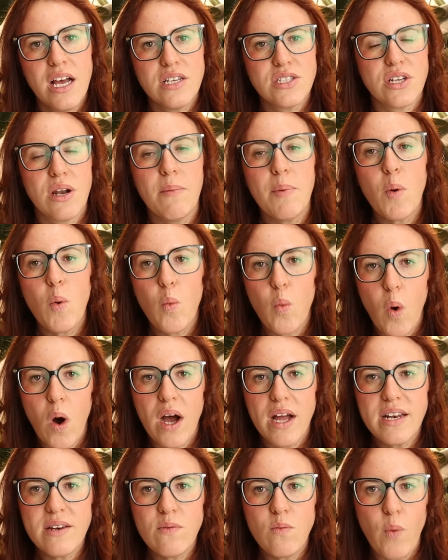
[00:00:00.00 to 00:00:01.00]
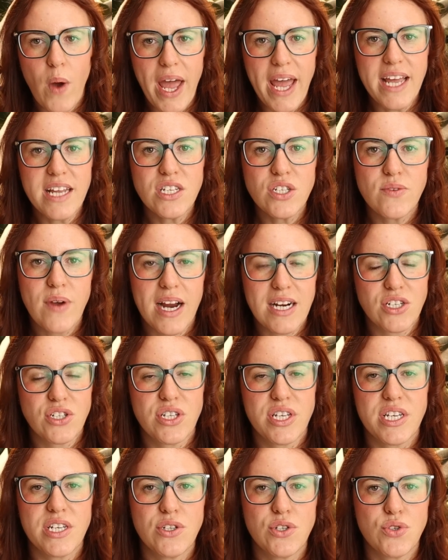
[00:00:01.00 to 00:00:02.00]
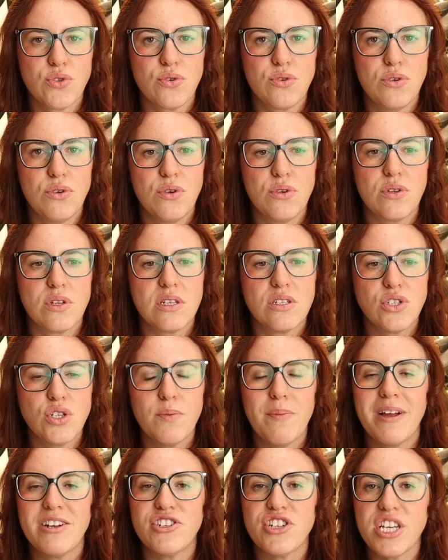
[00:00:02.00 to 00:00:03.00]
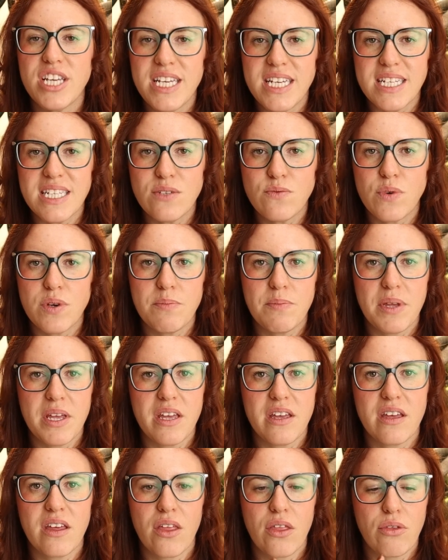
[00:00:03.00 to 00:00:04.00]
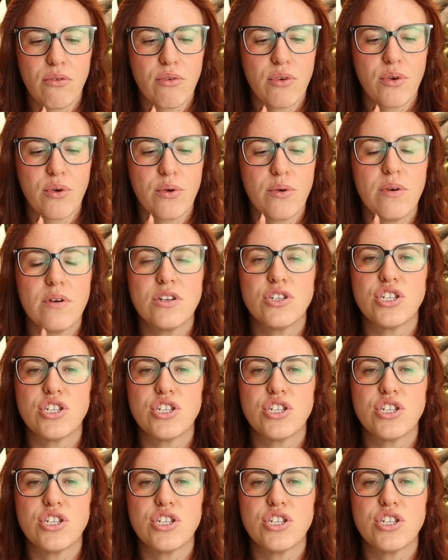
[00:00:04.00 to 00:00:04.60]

So number one way to actually control too much heat would be through